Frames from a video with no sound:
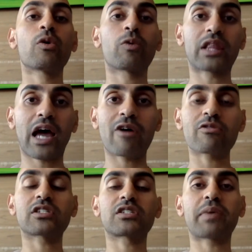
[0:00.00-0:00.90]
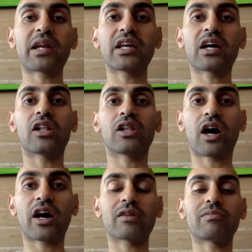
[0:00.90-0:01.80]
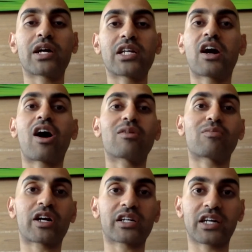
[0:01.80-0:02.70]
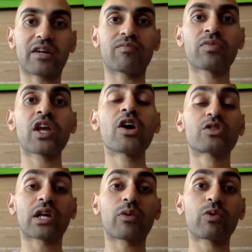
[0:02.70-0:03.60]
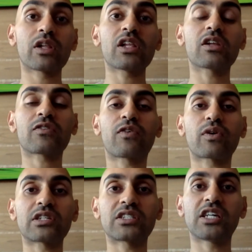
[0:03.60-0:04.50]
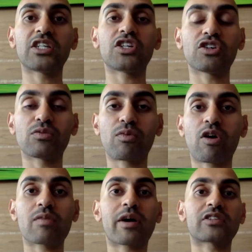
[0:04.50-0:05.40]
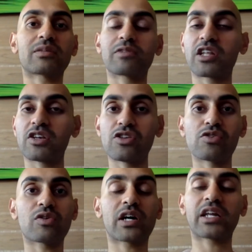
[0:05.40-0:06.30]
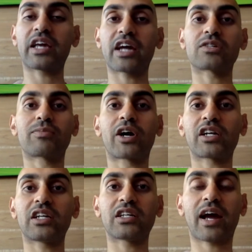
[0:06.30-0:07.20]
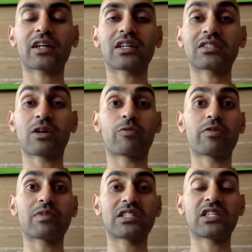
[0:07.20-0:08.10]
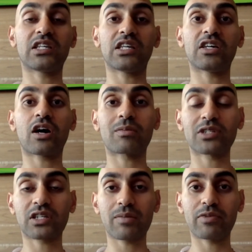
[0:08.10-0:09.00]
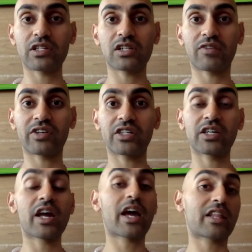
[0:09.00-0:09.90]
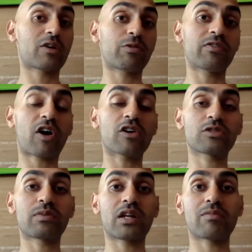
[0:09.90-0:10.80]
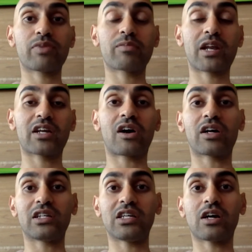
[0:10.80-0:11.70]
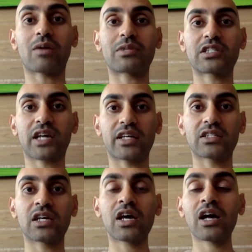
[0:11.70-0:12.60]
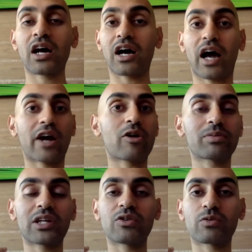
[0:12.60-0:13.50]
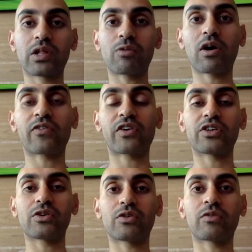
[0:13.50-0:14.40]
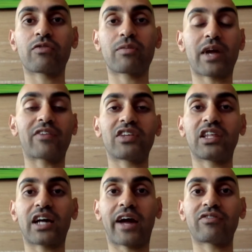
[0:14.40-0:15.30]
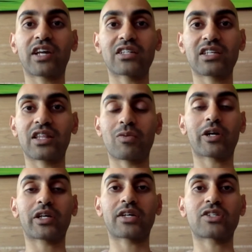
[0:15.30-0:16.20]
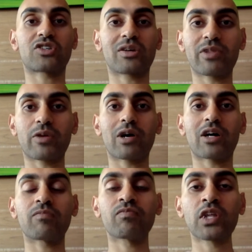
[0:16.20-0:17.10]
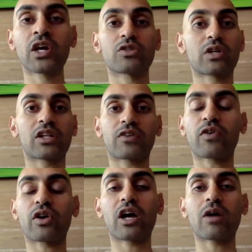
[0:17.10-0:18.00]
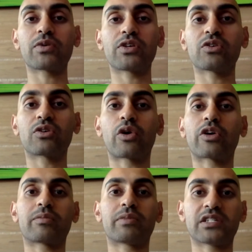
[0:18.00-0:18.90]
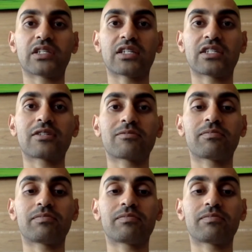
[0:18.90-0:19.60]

without spending a lot of money on marketing. So I really look forward to teaching you more about some of the new cutting-edge marketing tactics that we've been seeing e-commerce companies leverage and that we've also been implementing on e-commerce sites. I hope they do really well for you. From everything I've tested, they work extremely well. So I look forward to helping you grow your business.